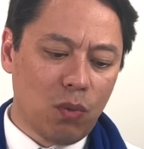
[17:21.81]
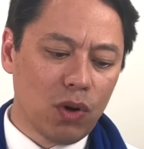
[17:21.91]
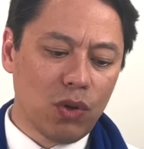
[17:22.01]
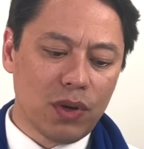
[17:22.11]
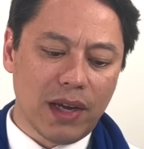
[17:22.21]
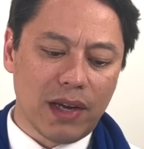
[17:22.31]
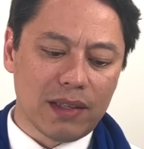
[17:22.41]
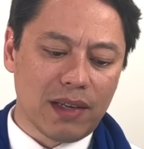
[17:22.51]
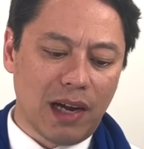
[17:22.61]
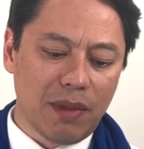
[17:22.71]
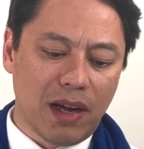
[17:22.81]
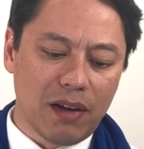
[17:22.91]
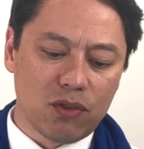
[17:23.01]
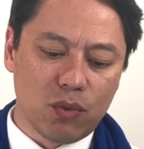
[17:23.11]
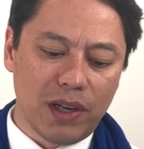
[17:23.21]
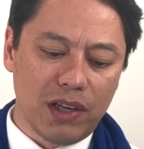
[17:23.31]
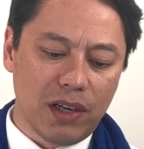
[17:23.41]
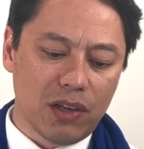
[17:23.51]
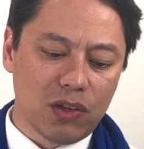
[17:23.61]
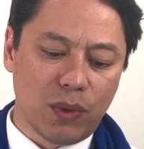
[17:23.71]
we're looking at a timeline of
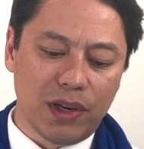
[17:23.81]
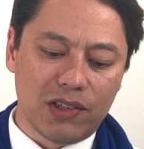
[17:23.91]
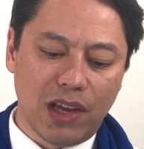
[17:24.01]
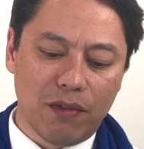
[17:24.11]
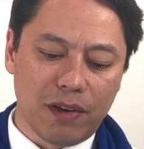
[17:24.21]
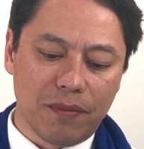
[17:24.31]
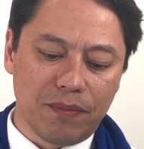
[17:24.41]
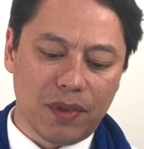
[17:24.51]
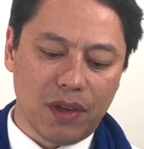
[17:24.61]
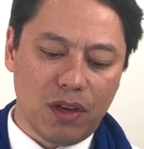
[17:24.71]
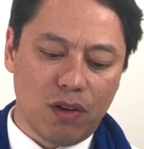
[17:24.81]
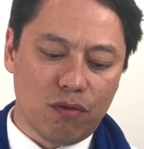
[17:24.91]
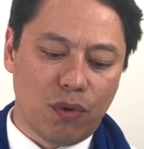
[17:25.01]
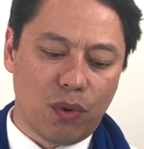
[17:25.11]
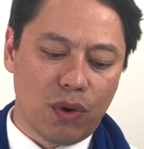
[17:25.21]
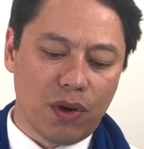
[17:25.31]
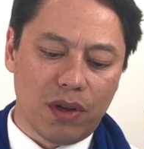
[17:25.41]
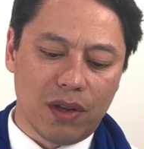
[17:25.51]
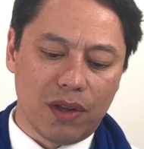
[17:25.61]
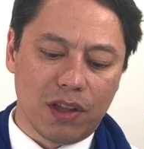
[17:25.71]
2027 for
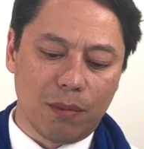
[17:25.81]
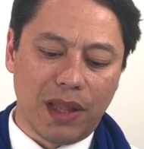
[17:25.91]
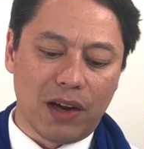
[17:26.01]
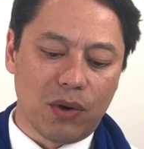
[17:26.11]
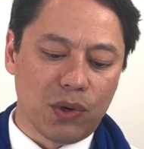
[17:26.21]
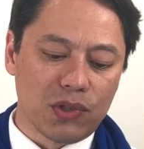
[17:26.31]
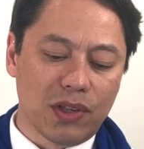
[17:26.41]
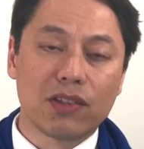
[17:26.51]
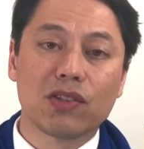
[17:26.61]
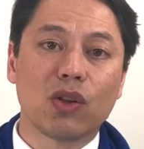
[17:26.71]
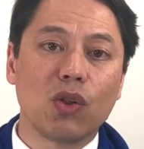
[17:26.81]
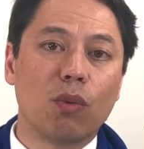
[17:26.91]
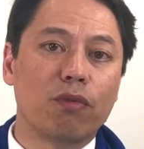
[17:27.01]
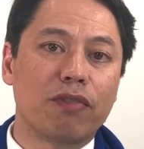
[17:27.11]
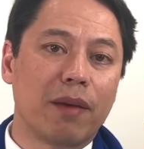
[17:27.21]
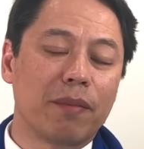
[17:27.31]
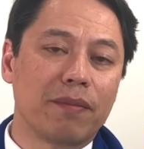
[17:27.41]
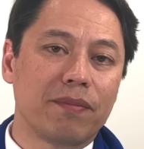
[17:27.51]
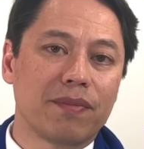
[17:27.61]
the black horse, and that's the global famine,